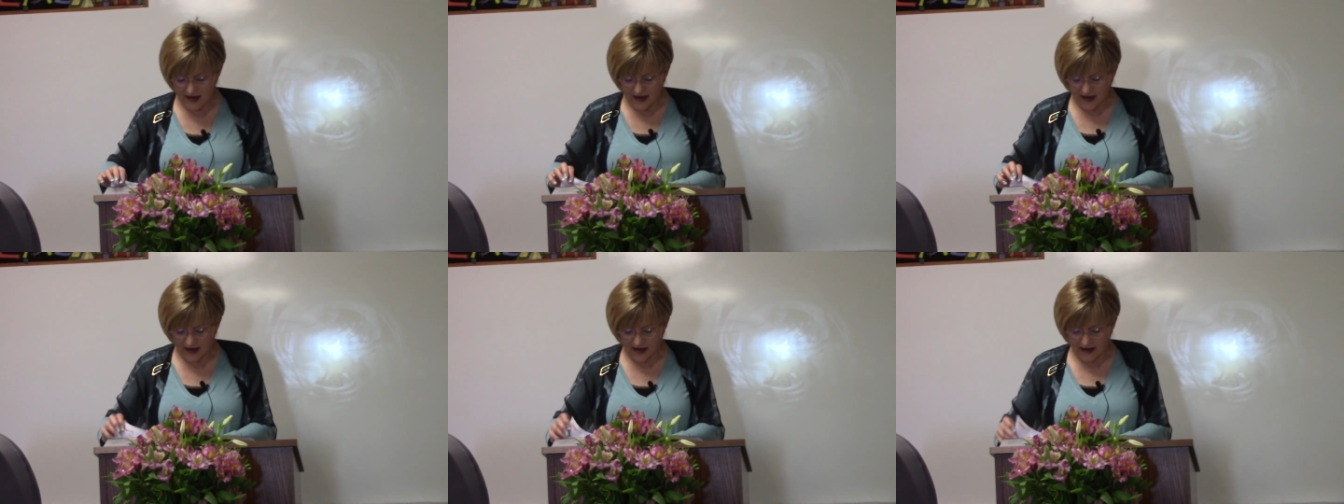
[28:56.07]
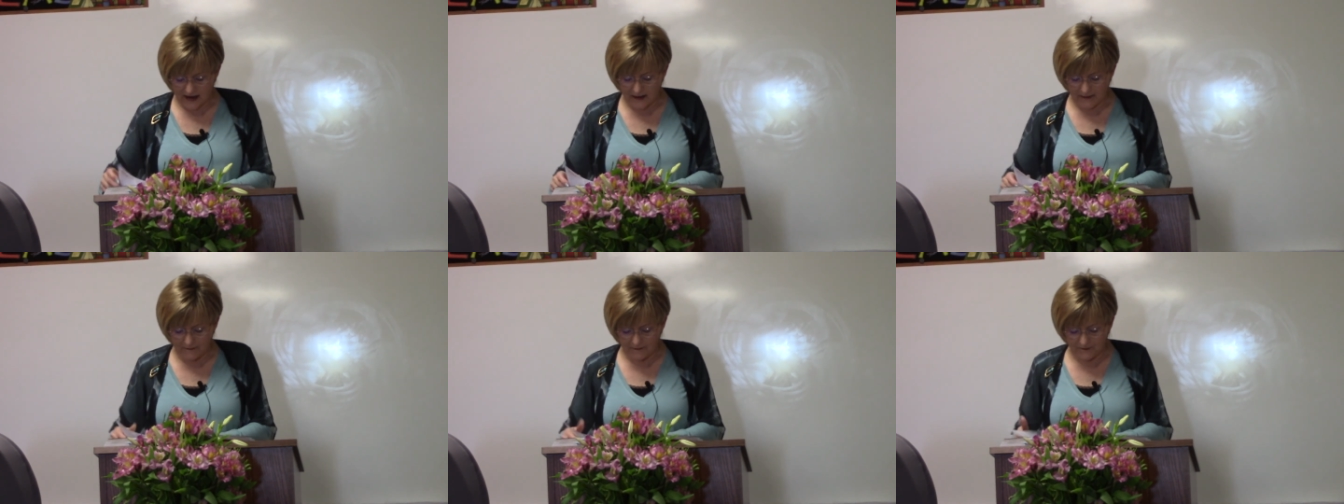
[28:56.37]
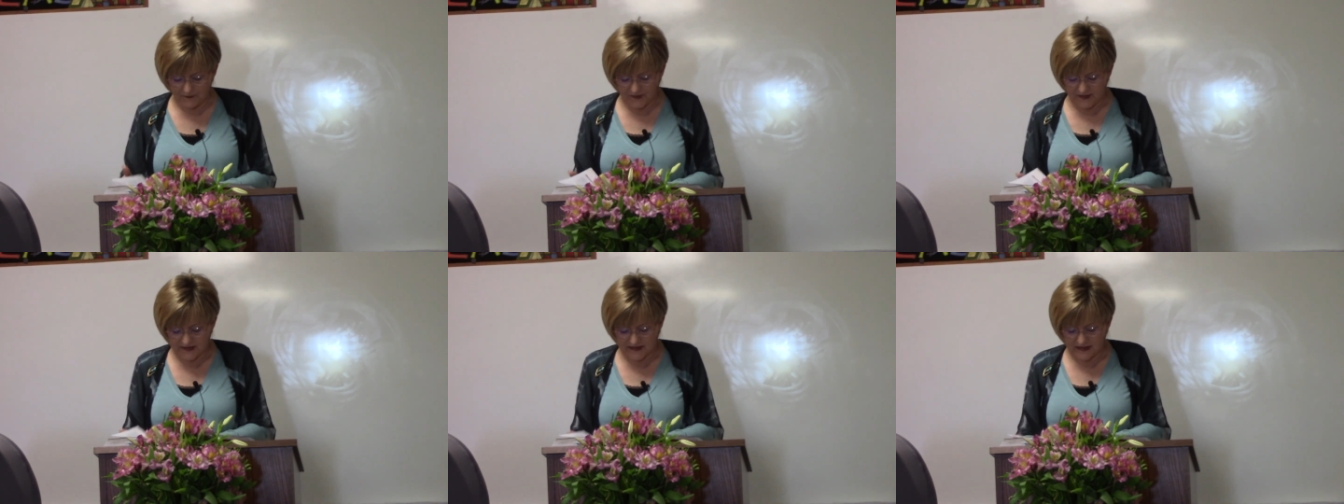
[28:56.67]
Um,
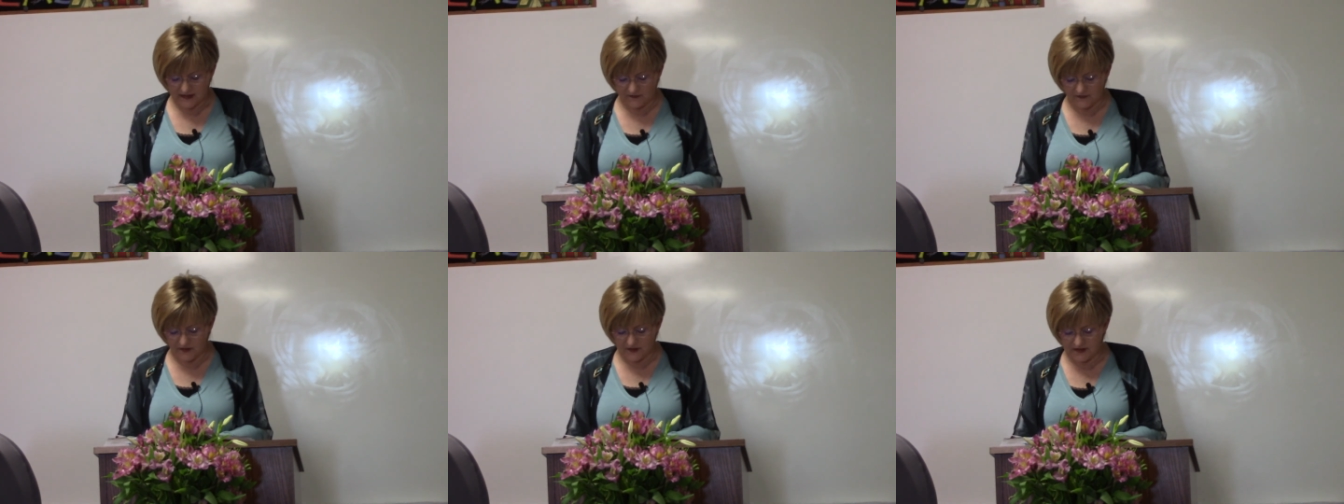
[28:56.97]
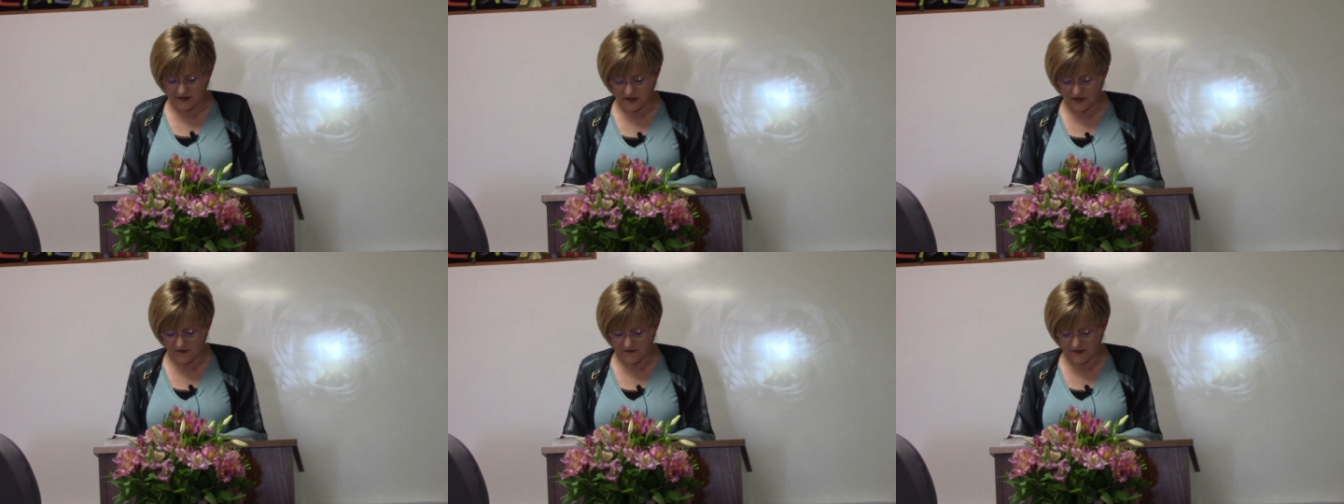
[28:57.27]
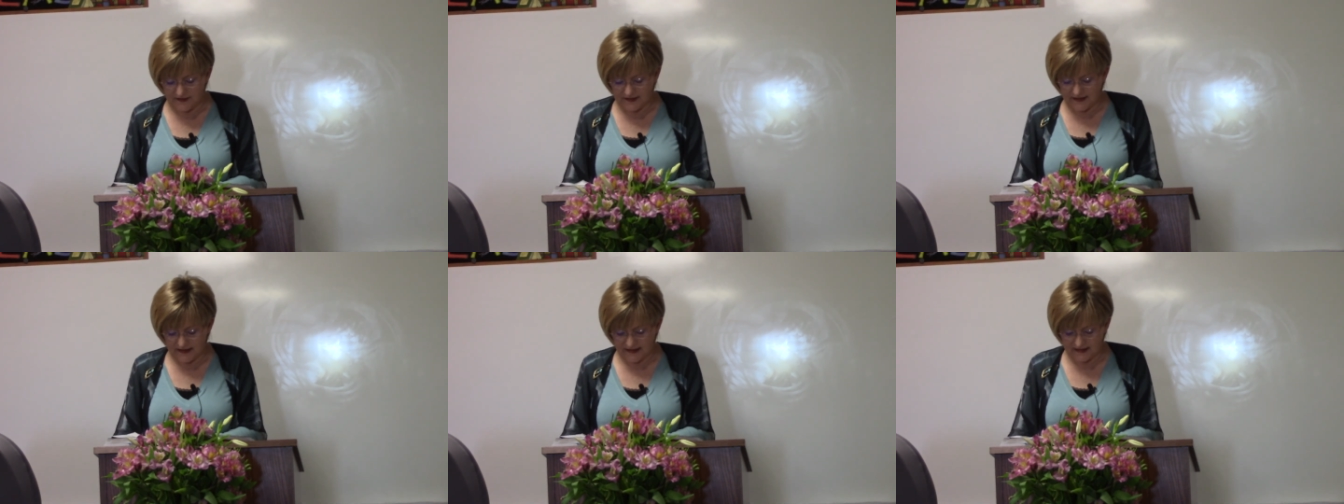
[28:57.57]
civil
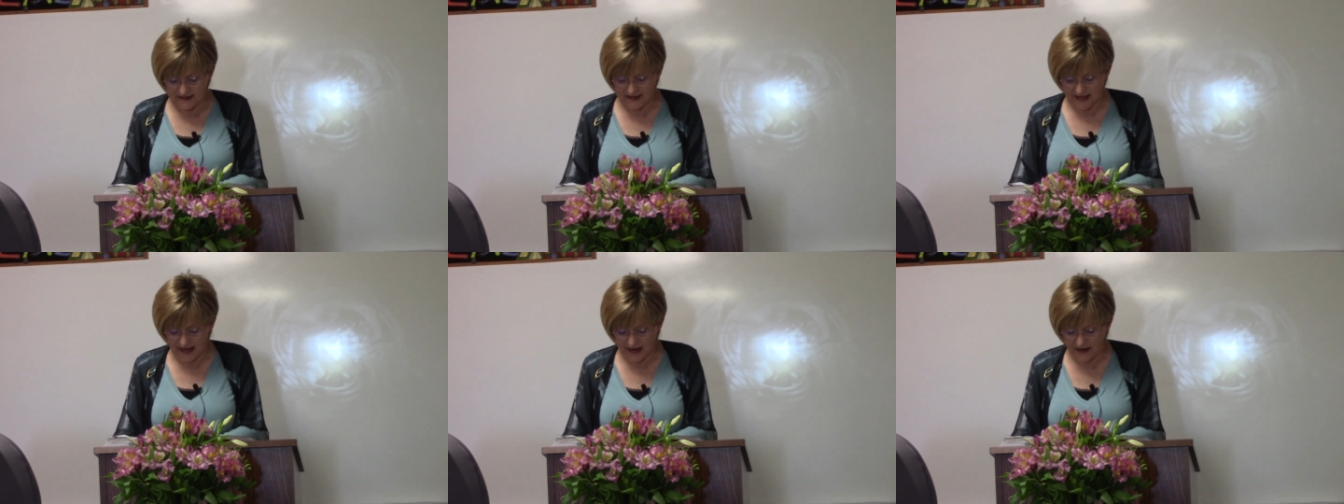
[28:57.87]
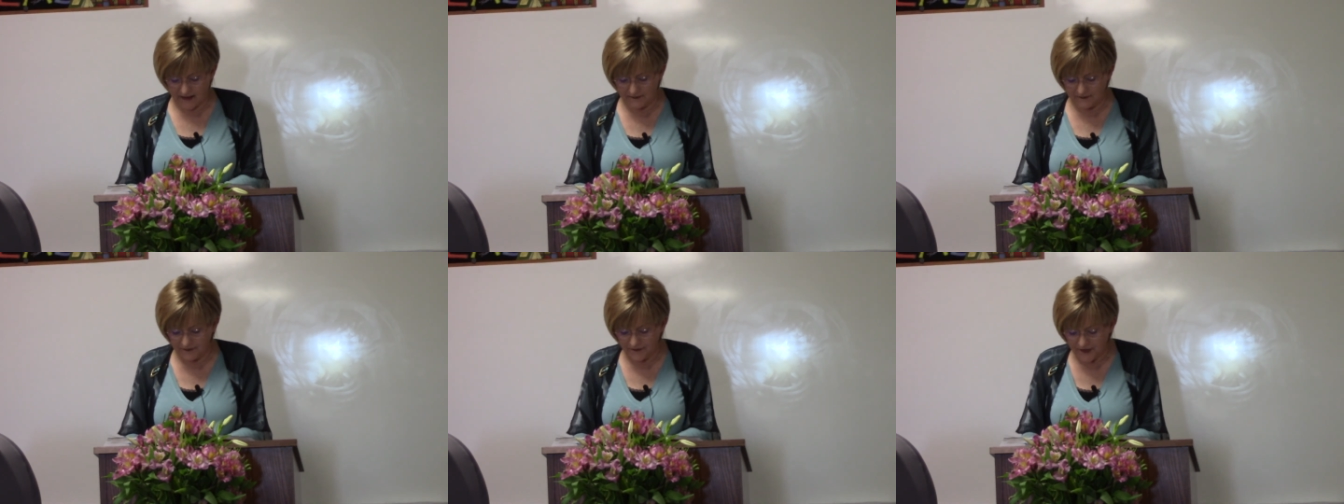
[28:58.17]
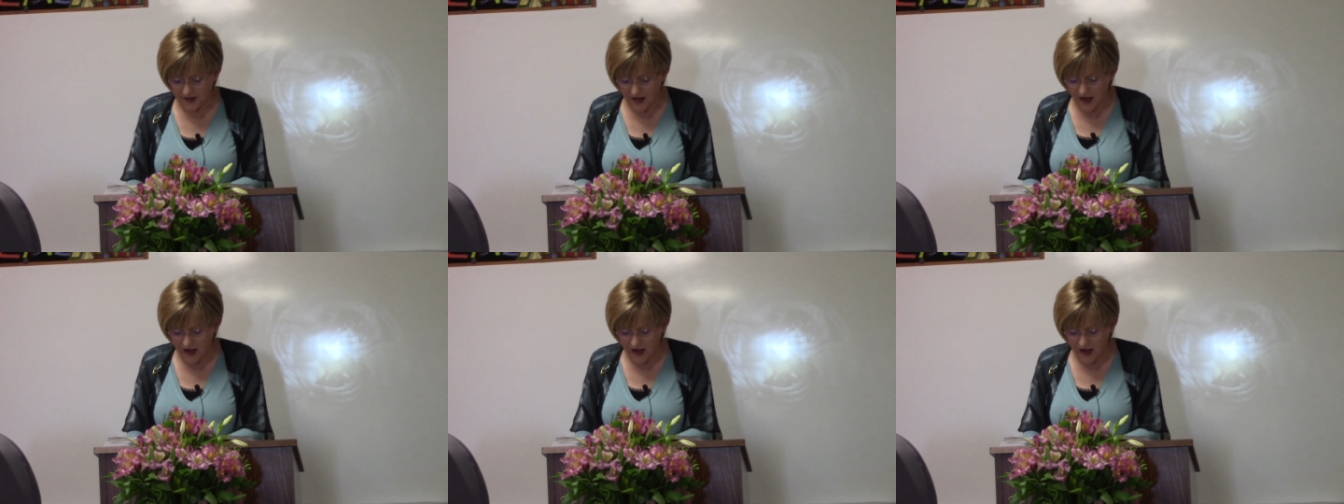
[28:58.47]
service exam.